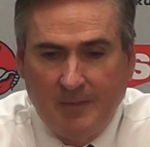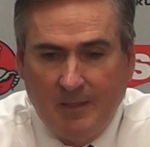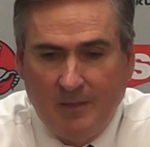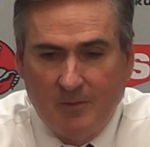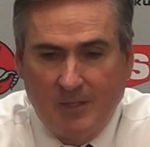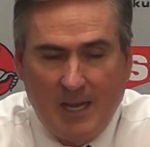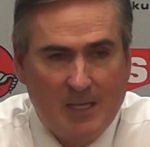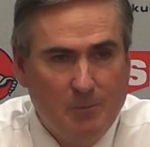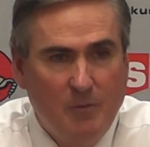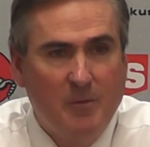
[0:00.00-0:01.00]
and those
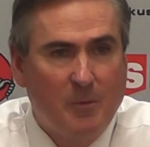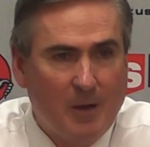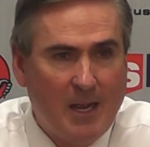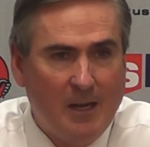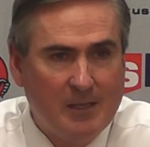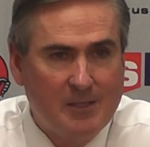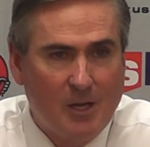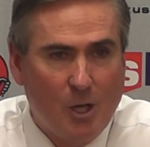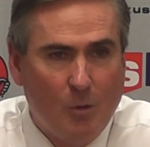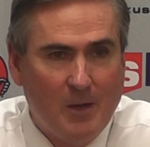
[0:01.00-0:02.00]
guys move him around, he's
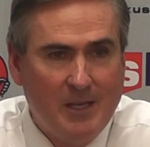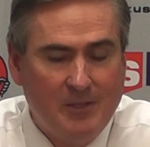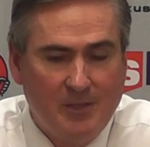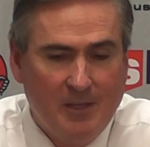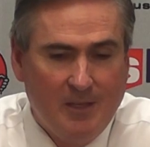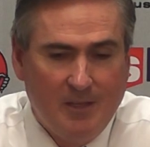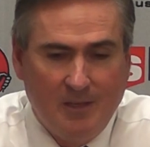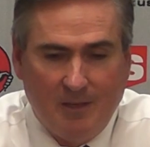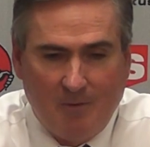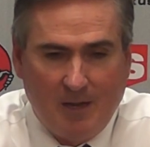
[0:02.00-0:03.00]
not always
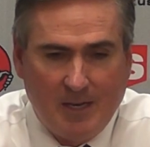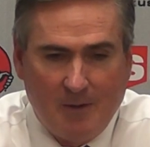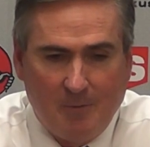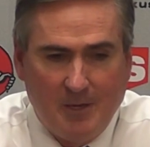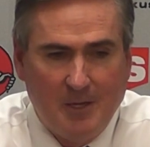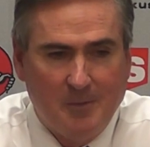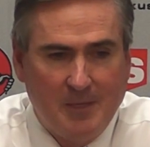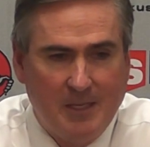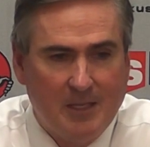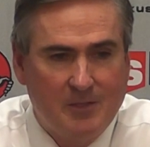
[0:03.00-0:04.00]
around that rim,
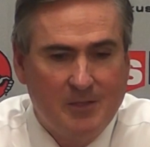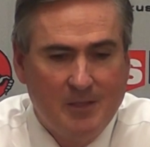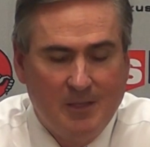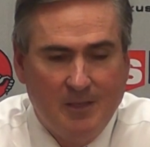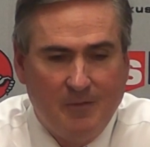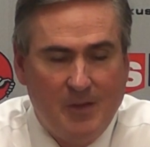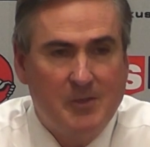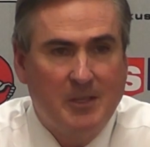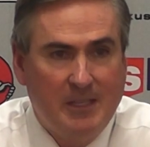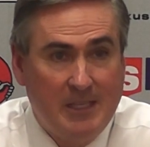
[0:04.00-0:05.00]
and he gets
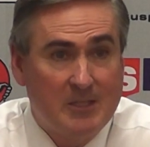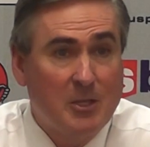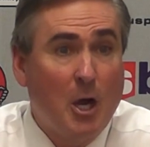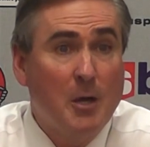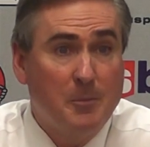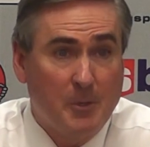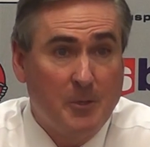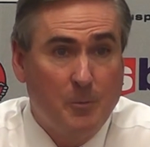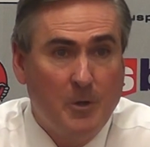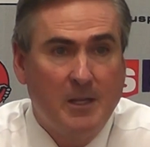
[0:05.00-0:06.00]
tired pretty
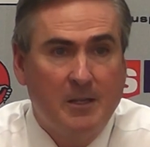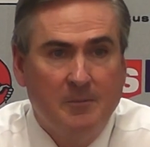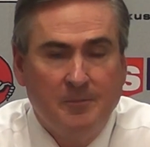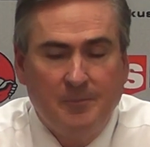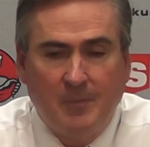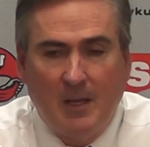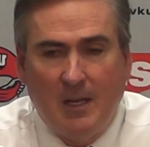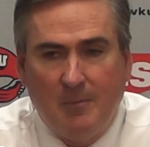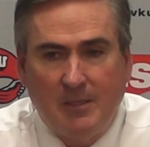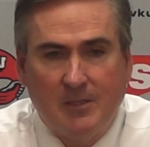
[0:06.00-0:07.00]
quick.
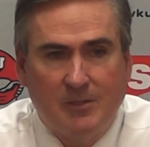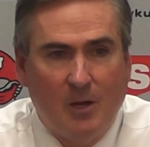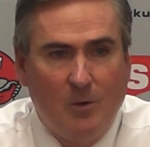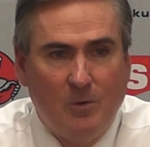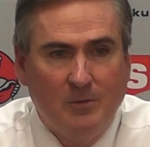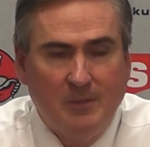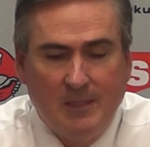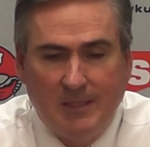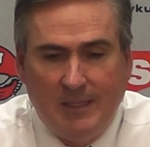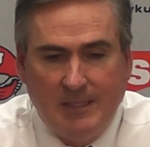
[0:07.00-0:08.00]
But the zone,
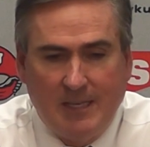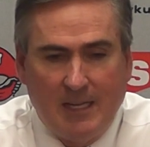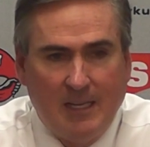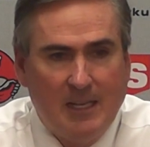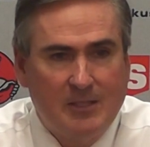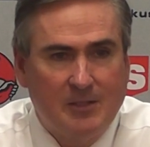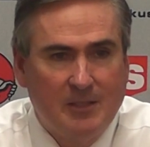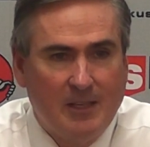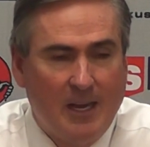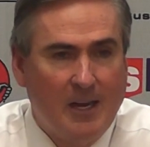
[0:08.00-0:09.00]
he's got less
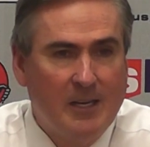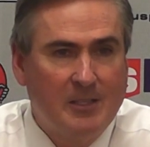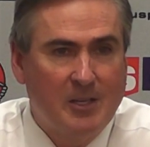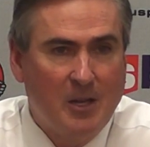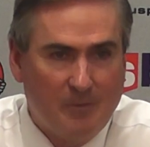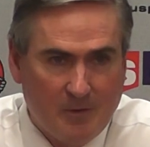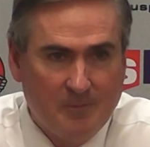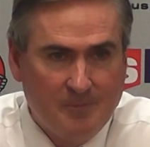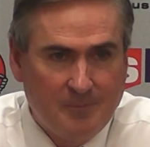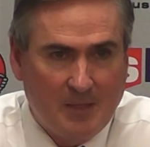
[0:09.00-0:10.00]
area to cover,
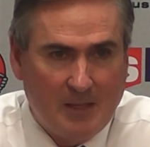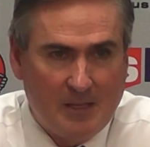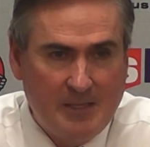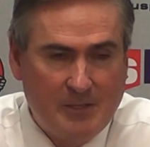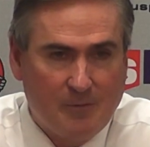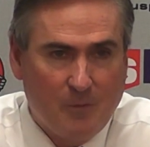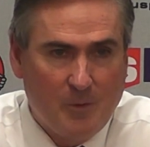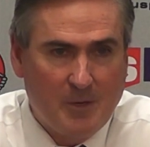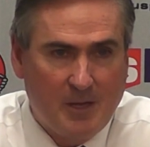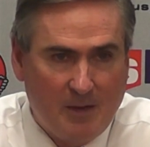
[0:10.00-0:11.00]
a lot easier for
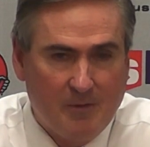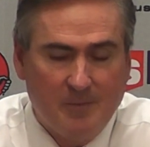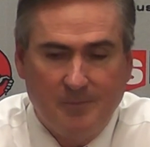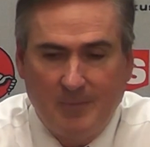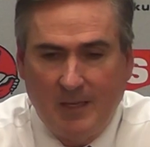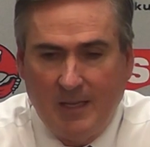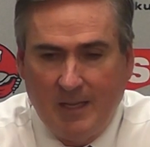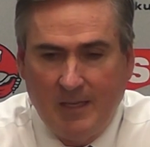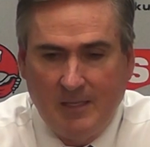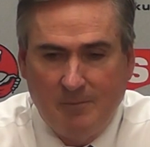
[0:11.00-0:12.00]
him to cover it,
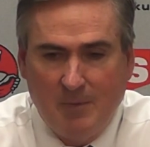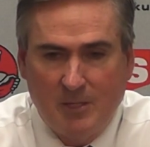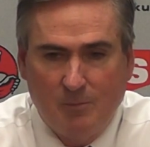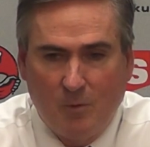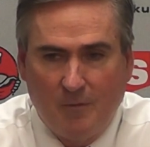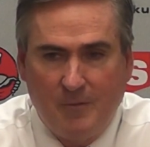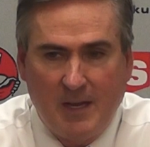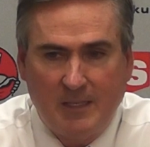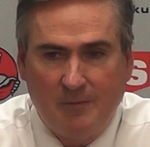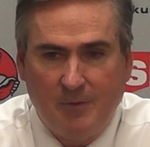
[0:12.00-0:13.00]
and he's much more
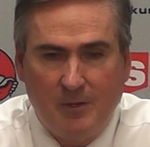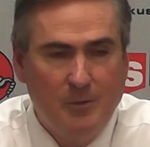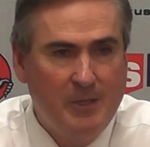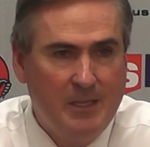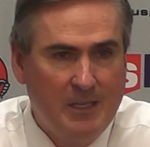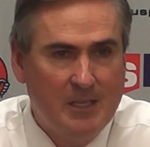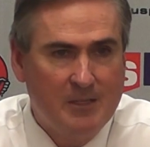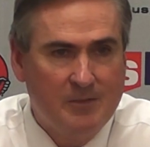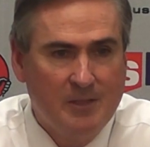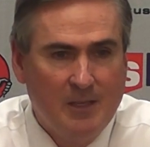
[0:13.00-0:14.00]
effective with who he
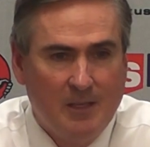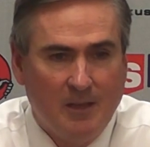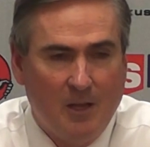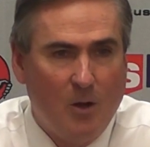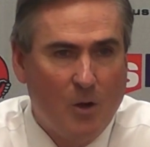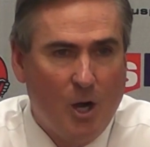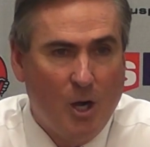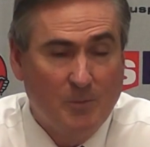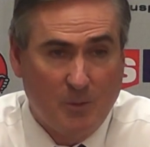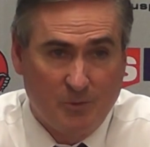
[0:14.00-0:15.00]
is, long
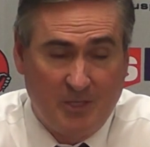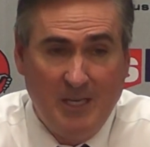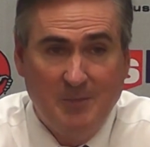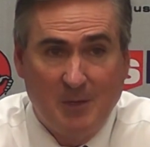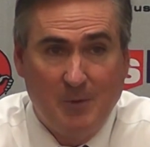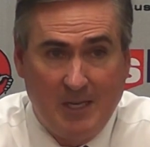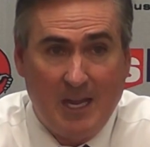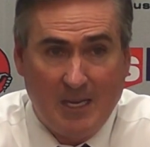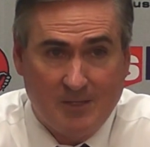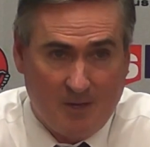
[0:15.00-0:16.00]
arms, those teams that we
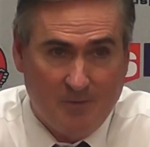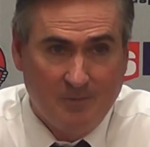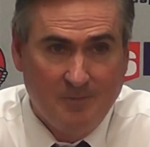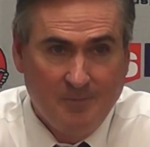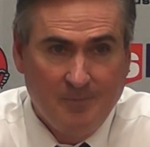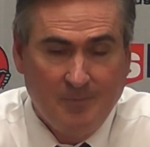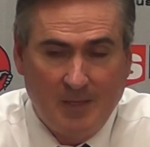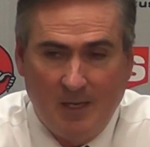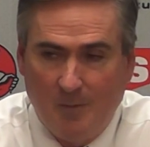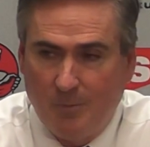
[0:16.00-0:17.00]
can zone.
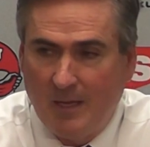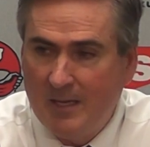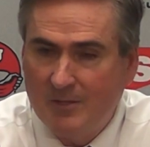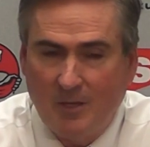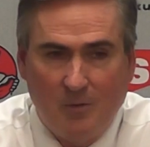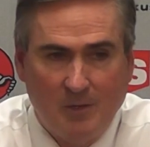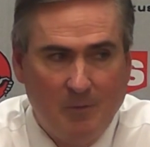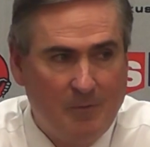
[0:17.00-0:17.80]
Playing zone, and we